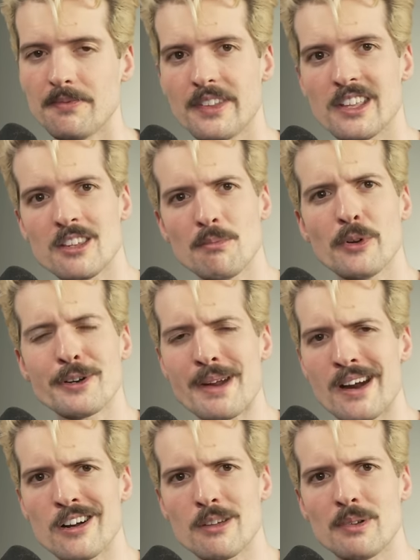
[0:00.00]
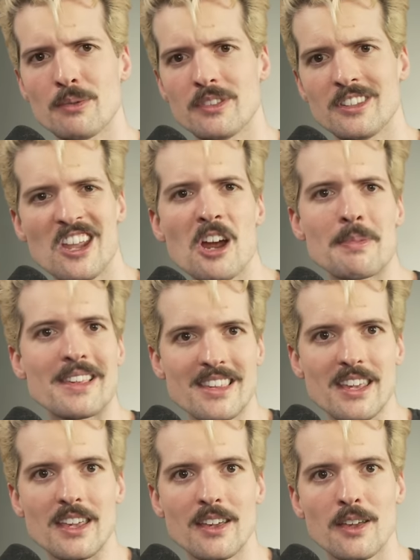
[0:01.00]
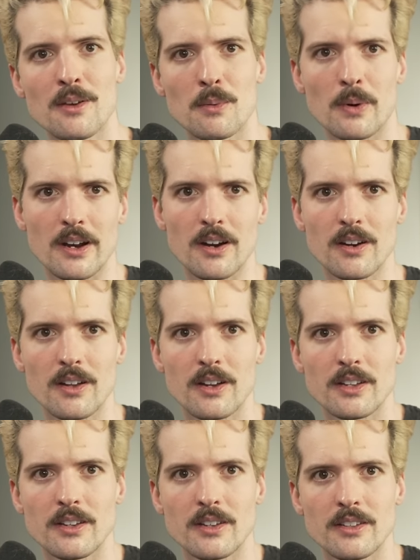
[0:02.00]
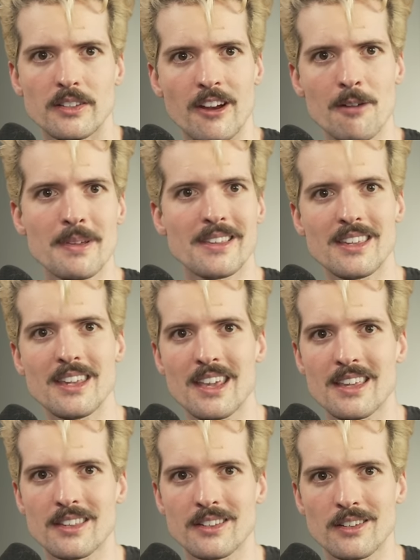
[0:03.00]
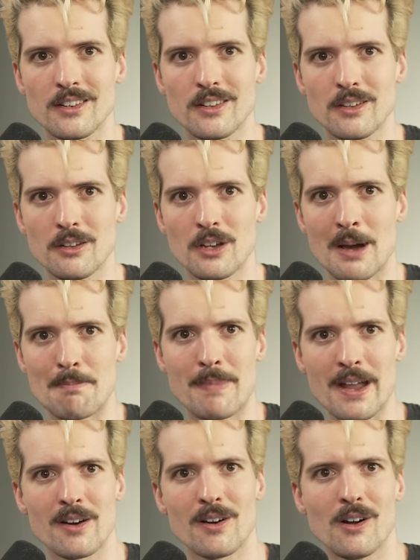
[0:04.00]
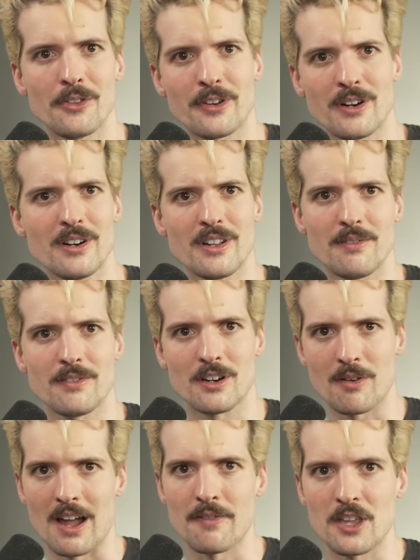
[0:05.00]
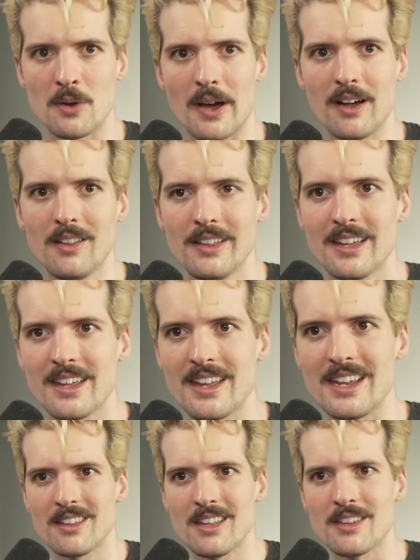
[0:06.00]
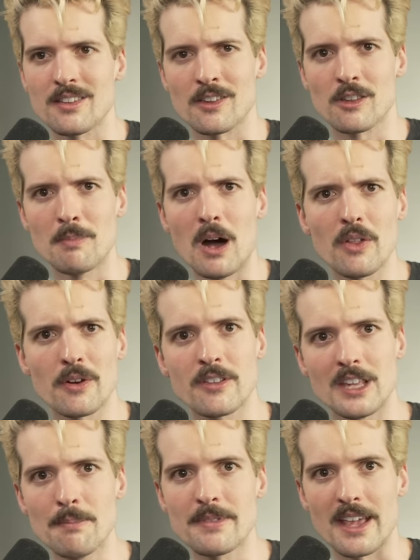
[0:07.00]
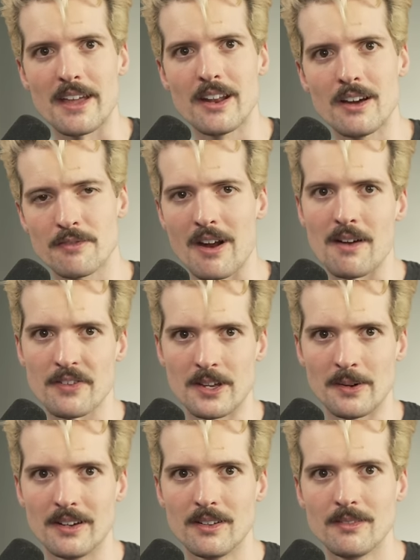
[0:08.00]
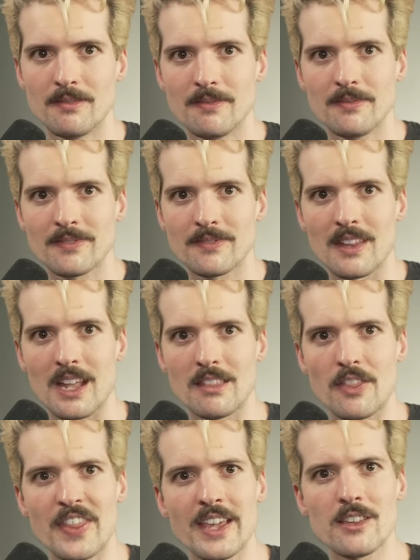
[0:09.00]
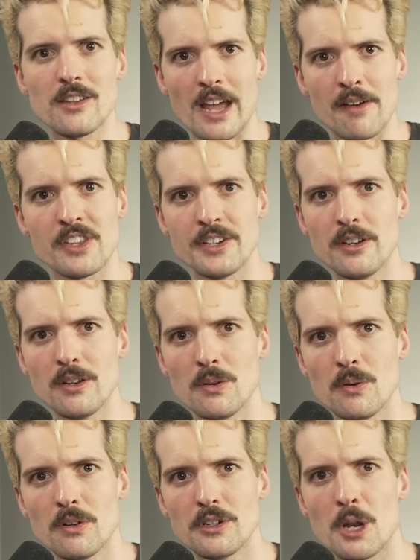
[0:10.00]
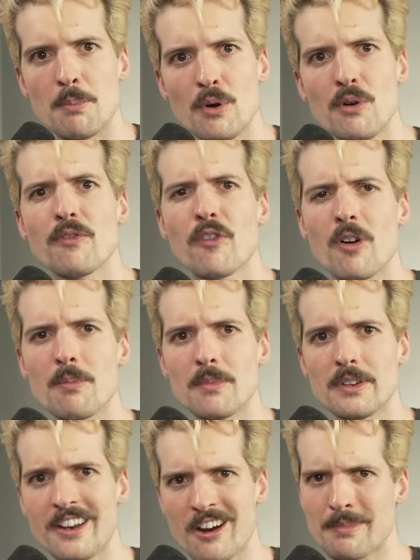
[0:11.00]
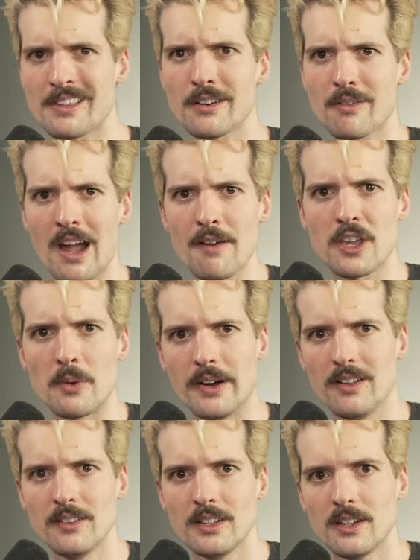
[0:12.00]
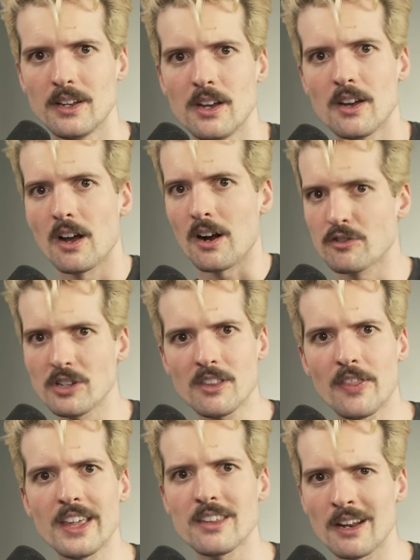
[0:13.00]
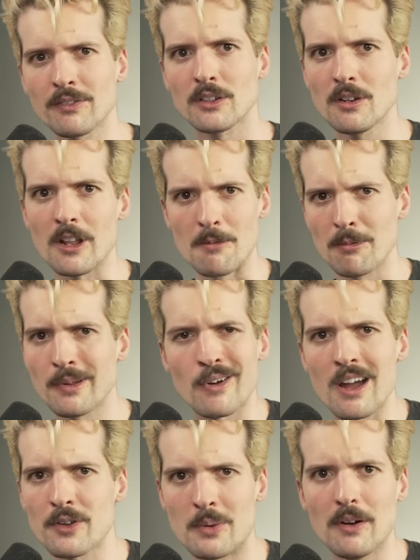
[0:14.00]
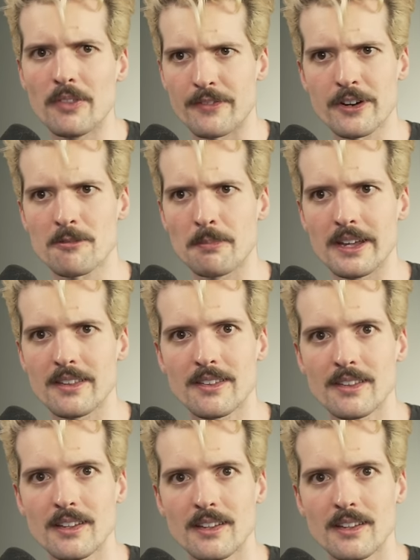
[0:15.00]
It's similar to my argument with TRPC, where TRPC isn't a better alternative to GraphQL. It is a smaller subset of GraphQL. And the things you'd have to do to move from TRPC to GraphQL are just the things you'd have to do to implement GraphQL in the first place.